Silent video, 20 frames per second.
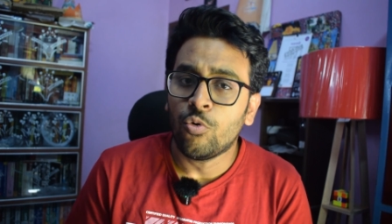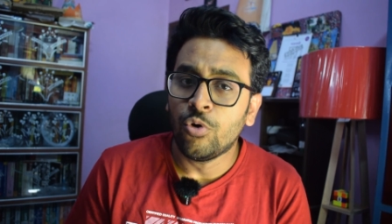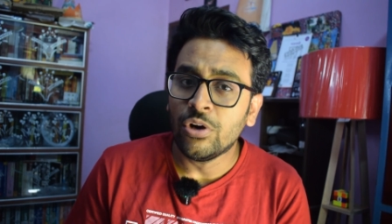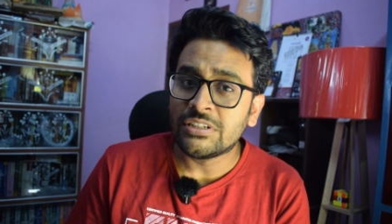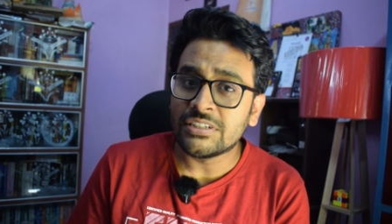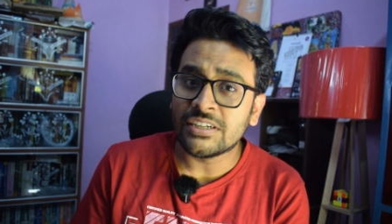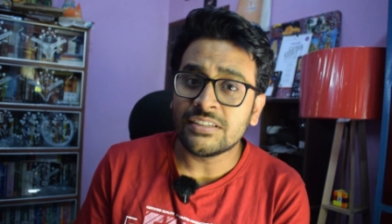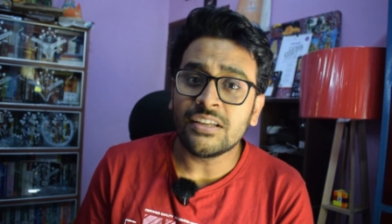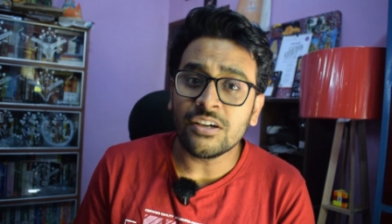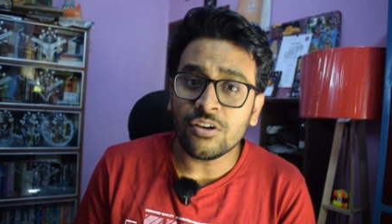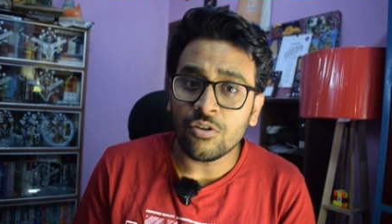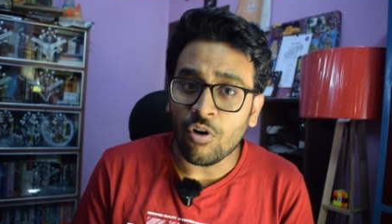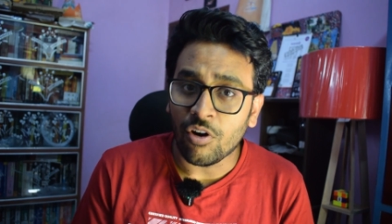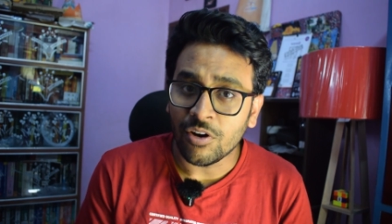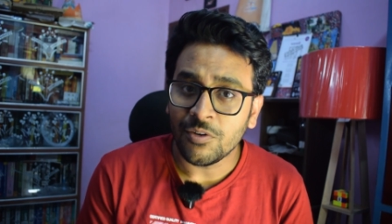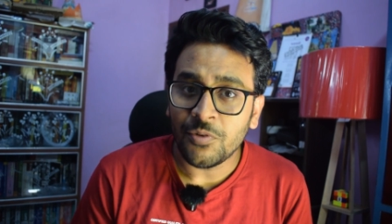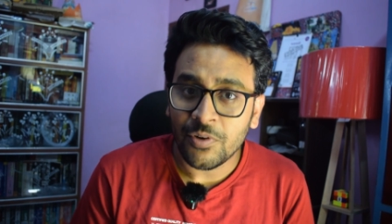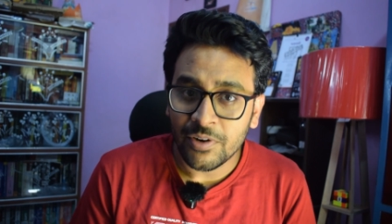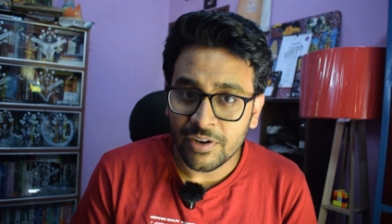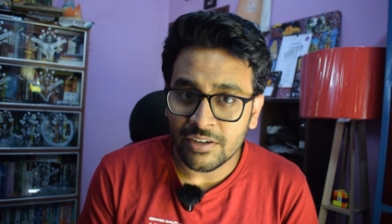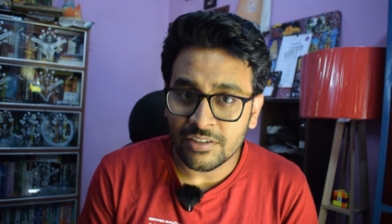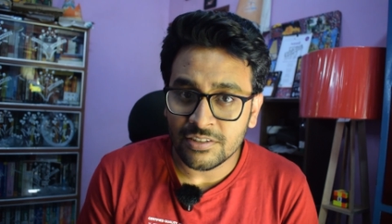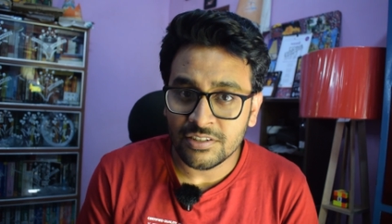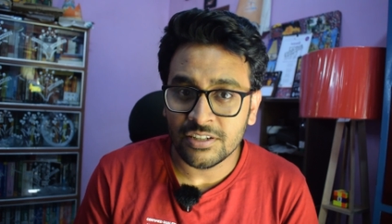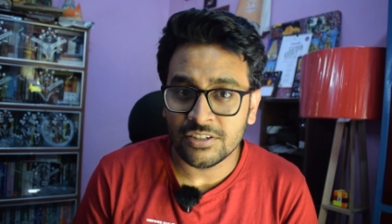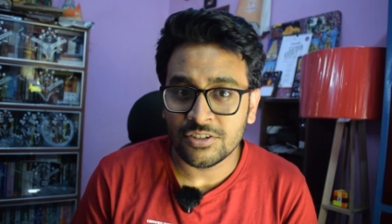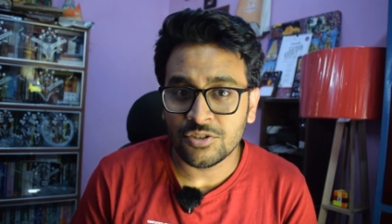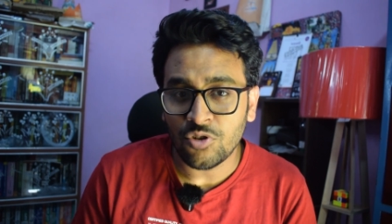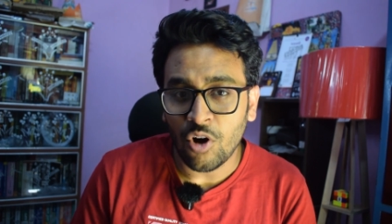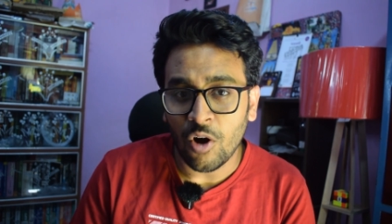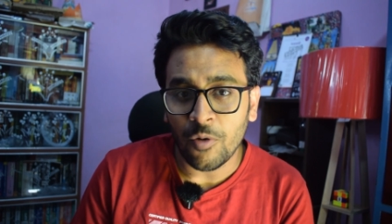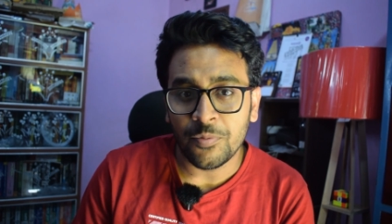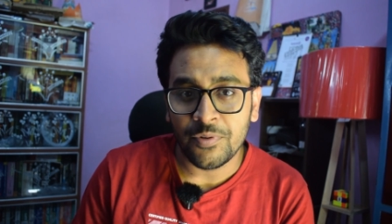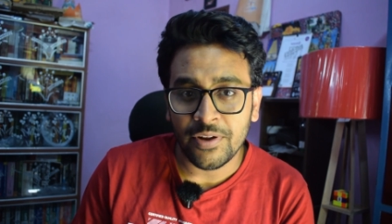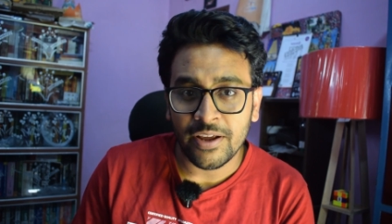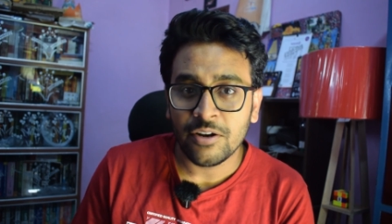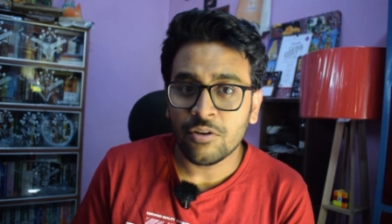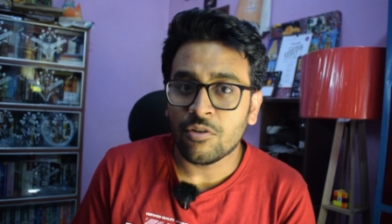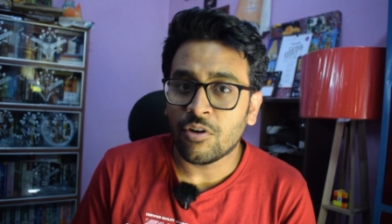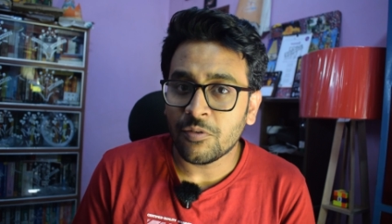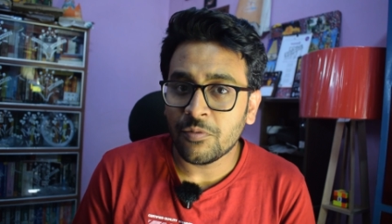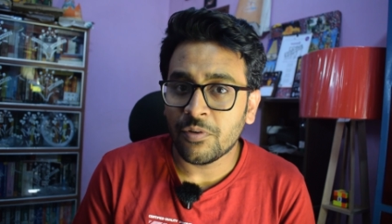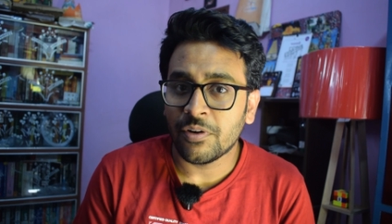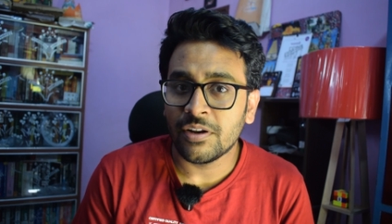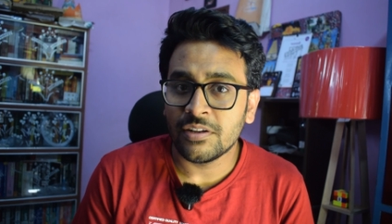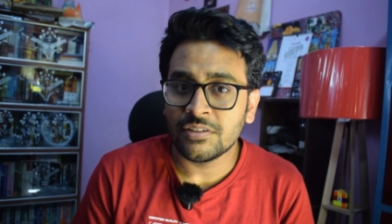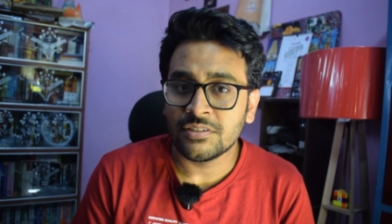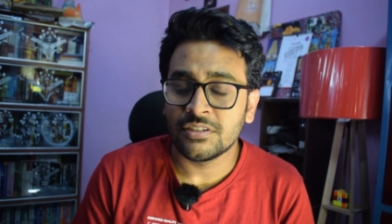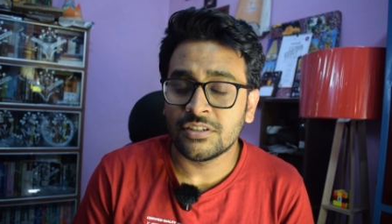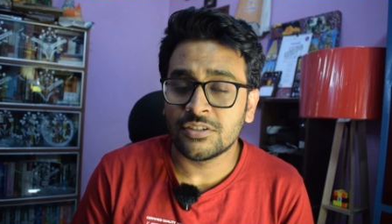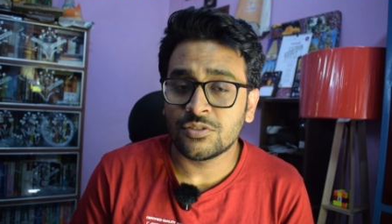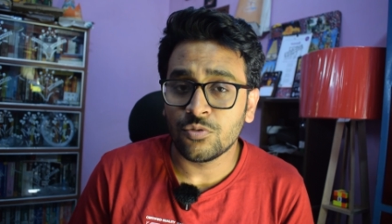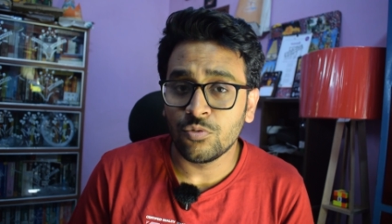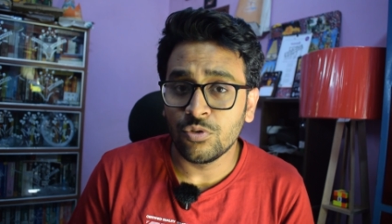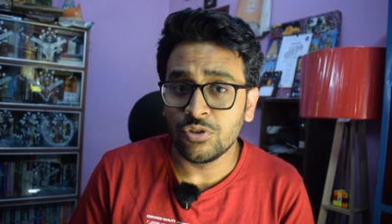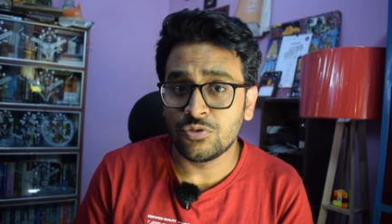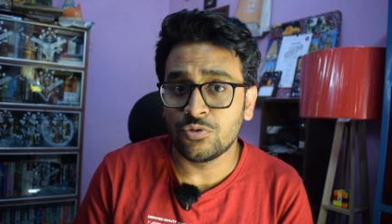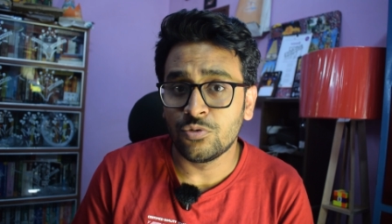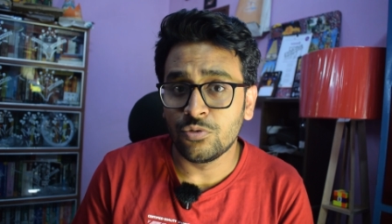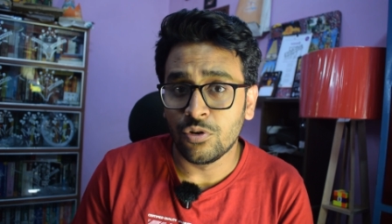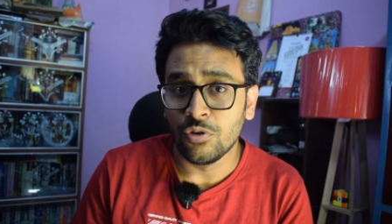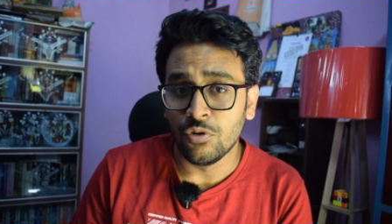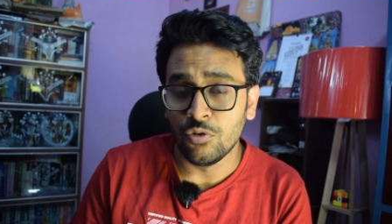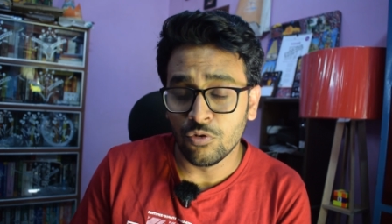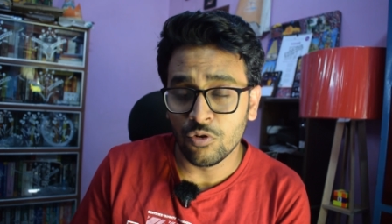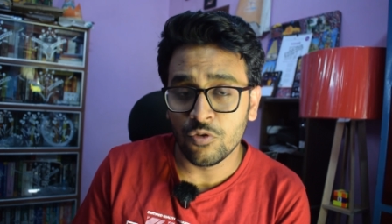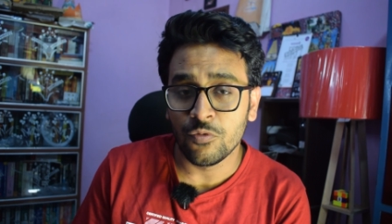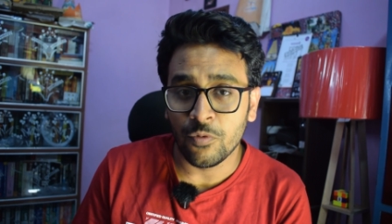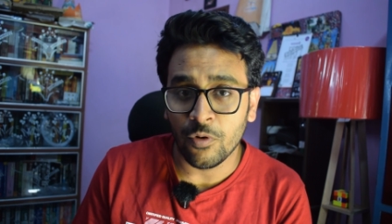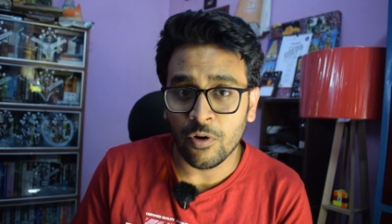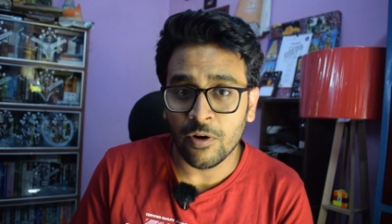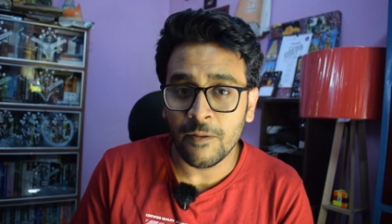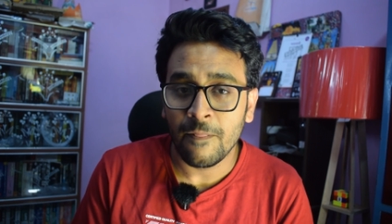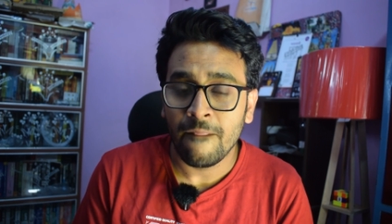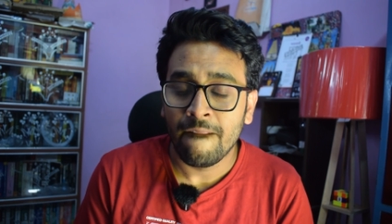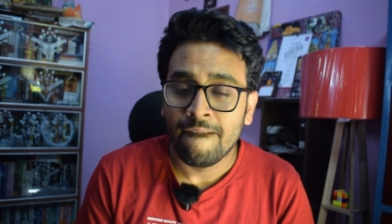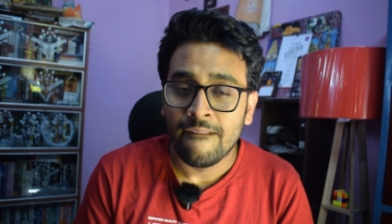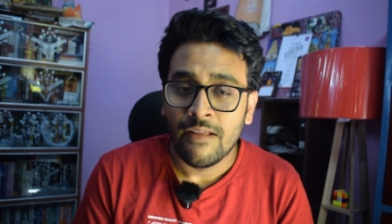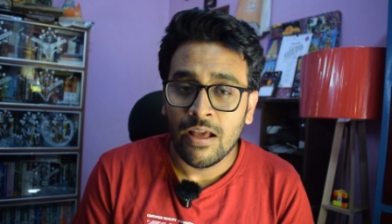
which are the conferences, top tier conferences we should look for.